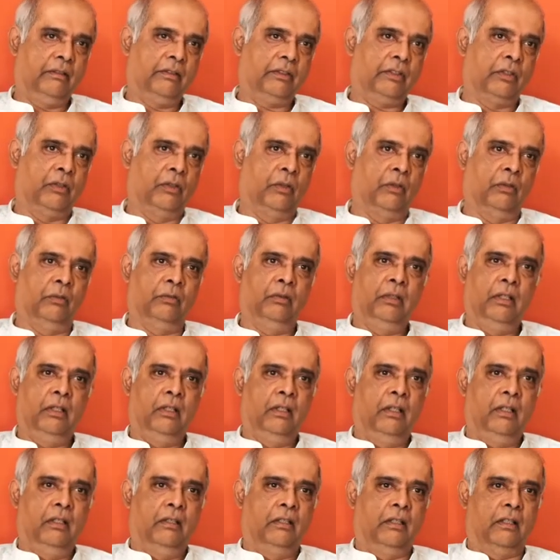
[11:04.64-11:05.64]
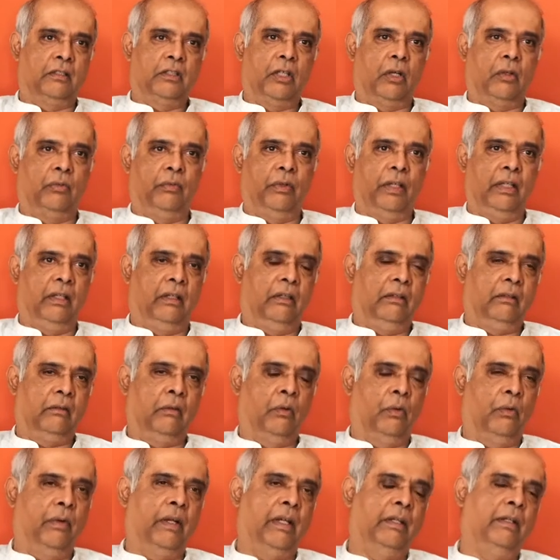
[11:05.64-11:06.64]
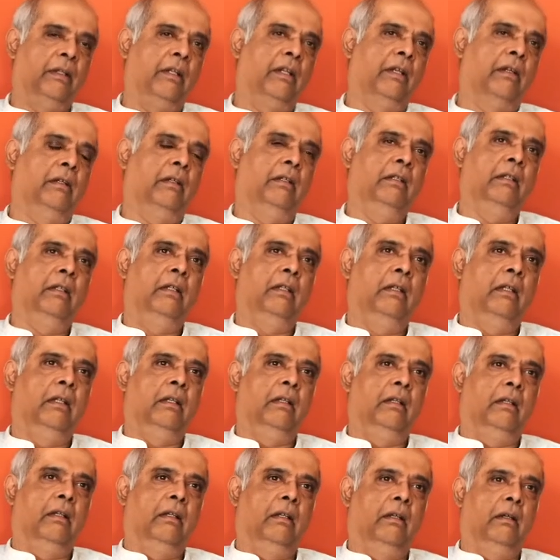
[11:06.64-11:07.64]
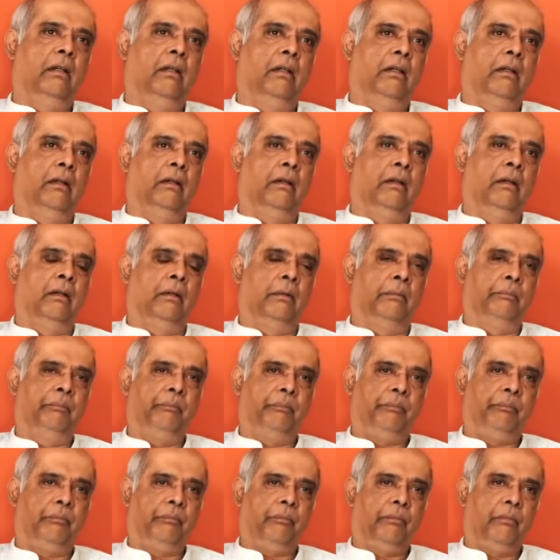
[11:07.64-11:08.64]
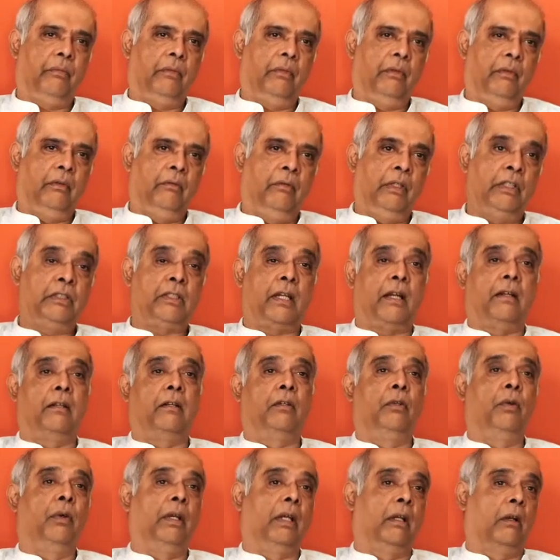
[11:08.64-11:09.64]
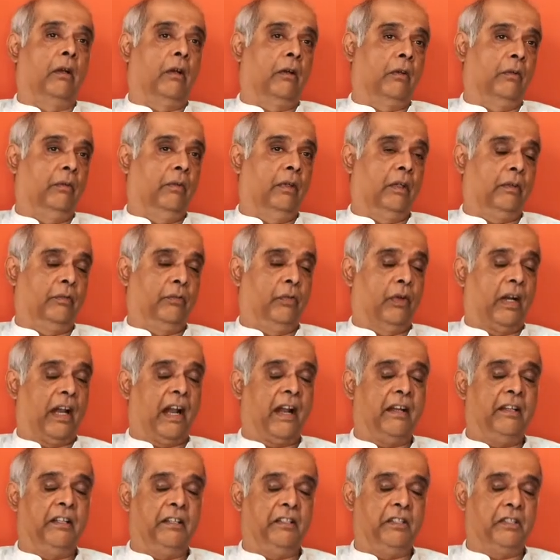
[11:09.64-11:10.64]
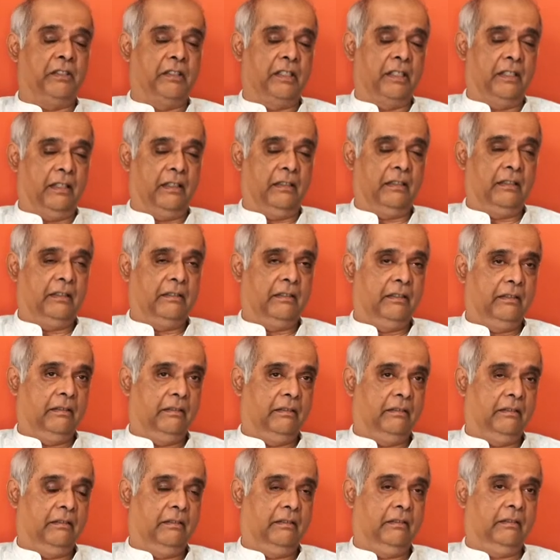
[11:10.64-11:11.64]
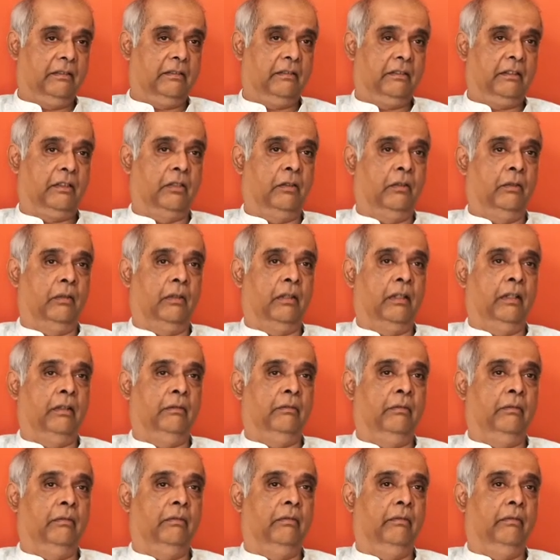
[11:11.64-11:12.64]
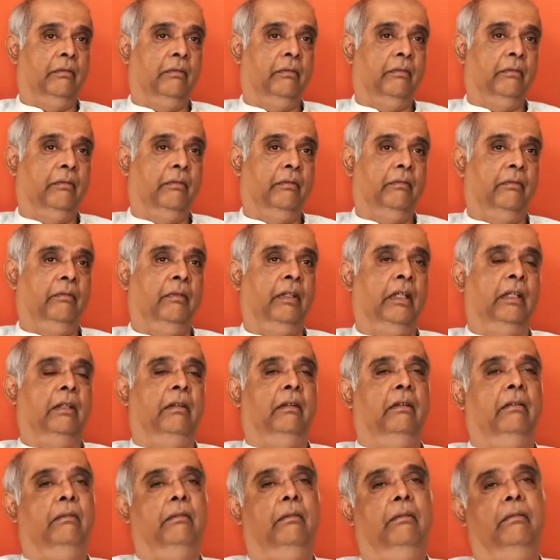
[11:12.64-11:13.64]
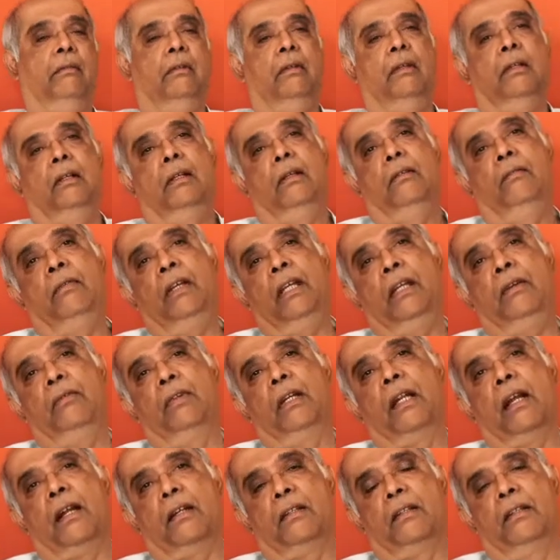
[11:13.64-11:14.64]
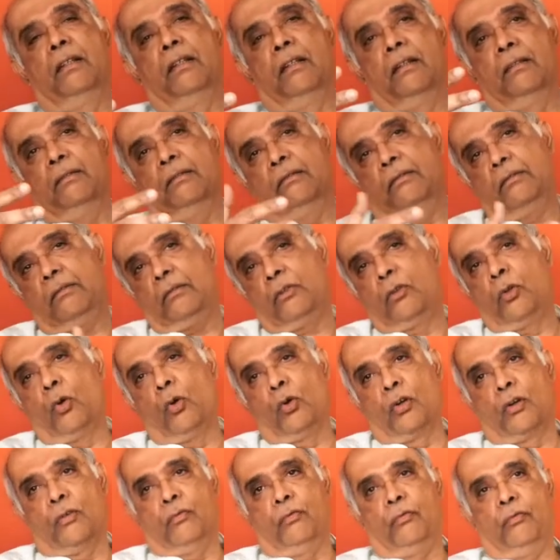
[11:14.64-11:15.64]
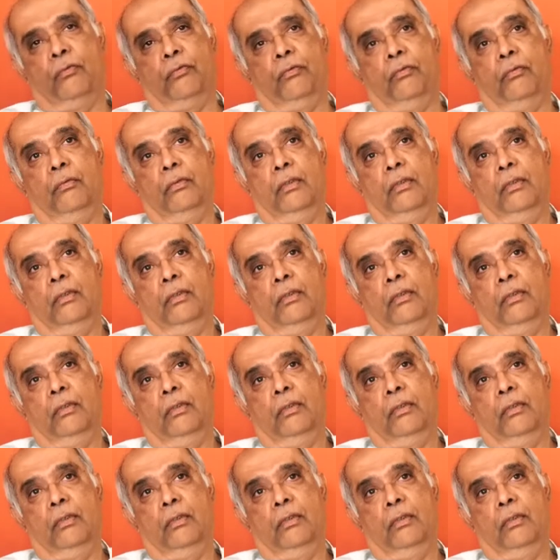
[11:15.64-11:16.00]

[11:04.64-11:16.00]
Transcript: So that's how we grew. And we started doing a lot of work for ad agencies. So, and we even had the core of